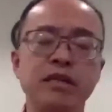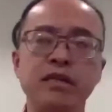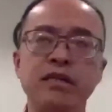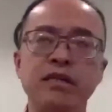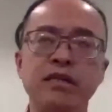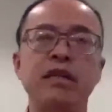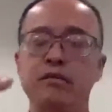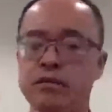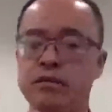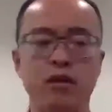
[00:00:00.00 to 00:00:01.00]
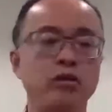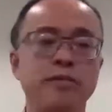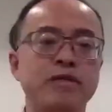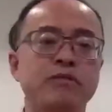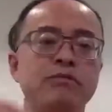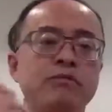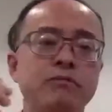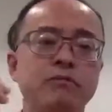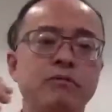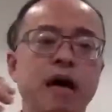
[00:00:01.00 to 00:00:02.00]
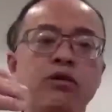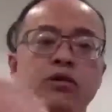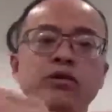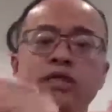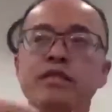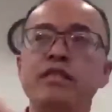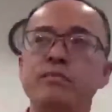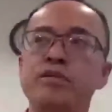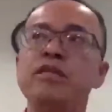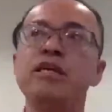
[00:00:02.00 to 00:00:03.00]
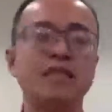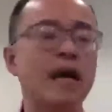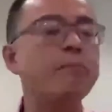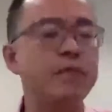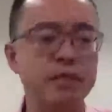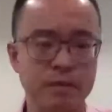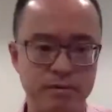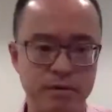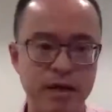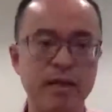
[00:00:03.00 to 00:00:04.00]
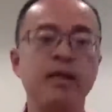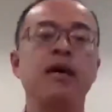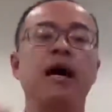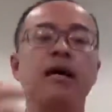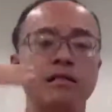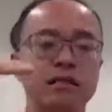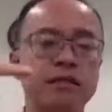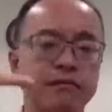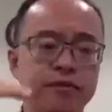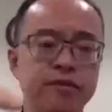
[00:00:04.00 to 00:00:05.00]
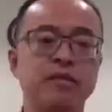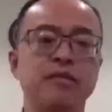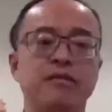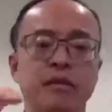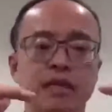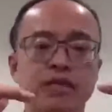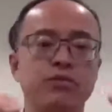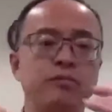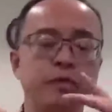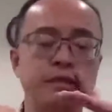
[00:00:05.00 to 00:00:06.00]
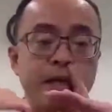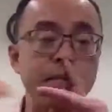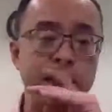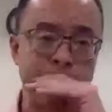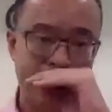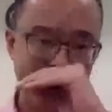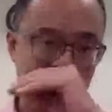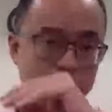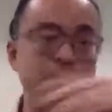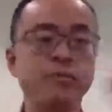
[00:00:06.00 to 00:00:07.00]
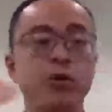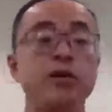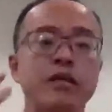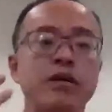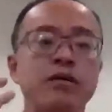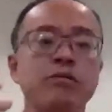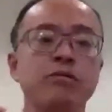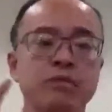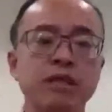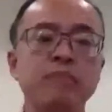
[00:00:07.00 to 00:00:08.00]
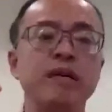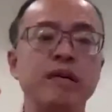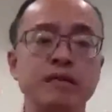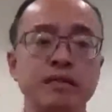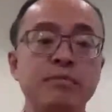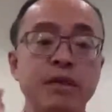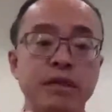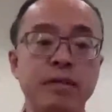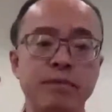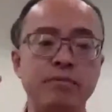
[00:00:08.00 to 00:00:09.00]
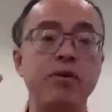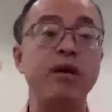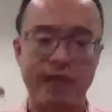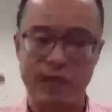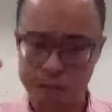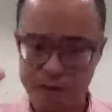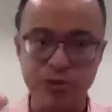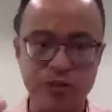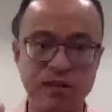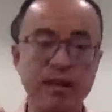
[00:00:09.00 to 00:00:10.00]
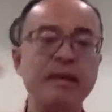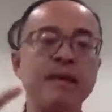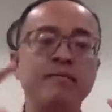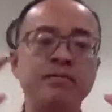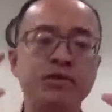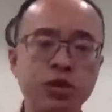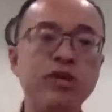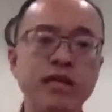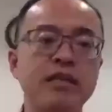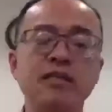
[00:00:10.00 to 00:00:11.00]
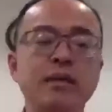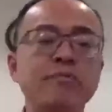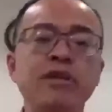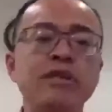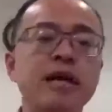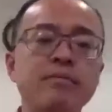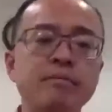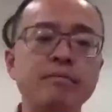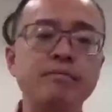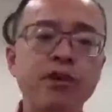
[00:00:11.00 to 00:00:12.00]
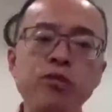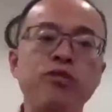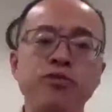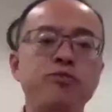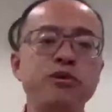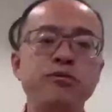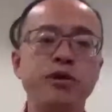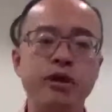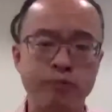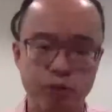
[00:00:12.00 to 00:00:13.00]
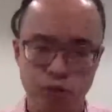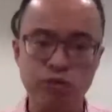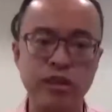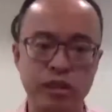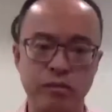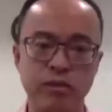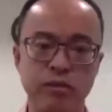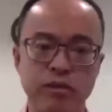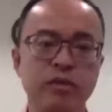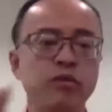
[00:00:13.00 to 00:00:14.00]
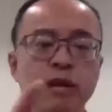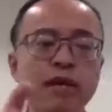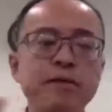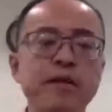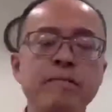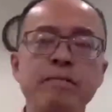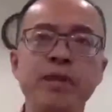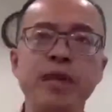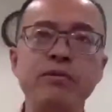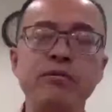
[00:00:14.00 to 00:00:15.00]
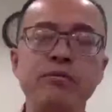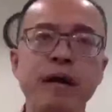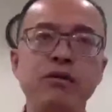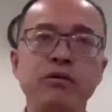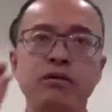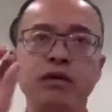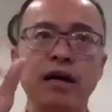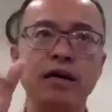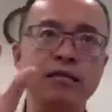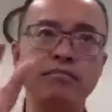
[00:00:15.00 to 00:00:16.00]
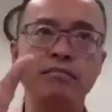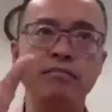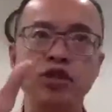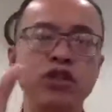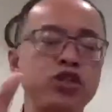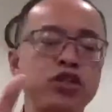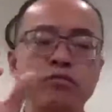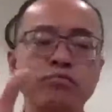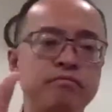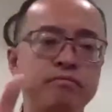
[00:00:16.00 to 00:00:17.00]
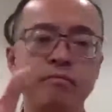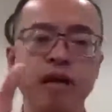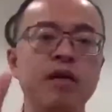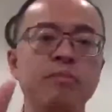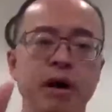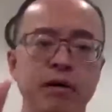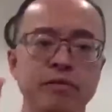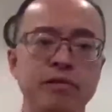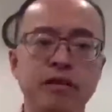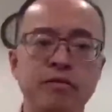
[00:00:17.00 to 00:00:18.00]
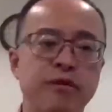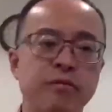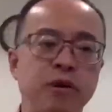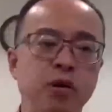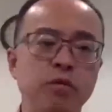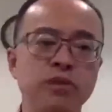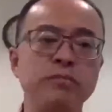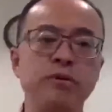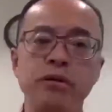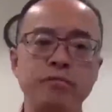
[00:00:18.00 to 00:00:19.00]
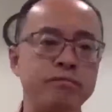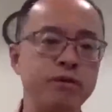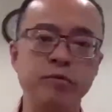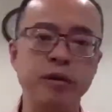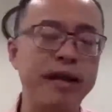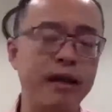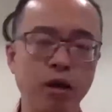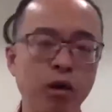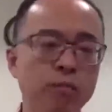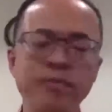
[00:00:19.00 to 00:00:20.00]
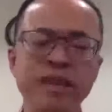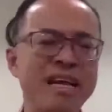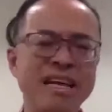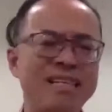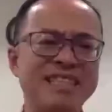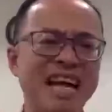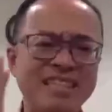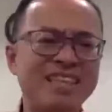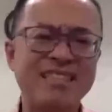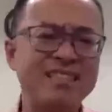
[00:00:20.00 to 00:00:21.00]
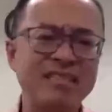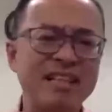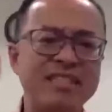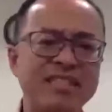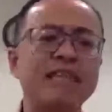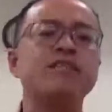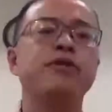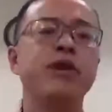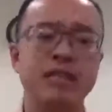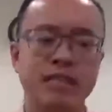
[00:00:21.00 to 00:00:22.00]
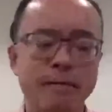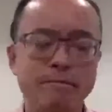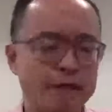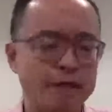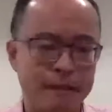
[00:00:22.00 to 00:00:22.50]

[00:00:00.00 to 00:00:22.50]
is that goes back to how do you see this being adopted, right? I see the first stage will be dimming, right? Where people already know dimming is something that people have experienced. Tuning is something that very few people have truly experienced. You might be able to buy those color changing light bulbs from Home Depot and you play at home. That's for entertainment.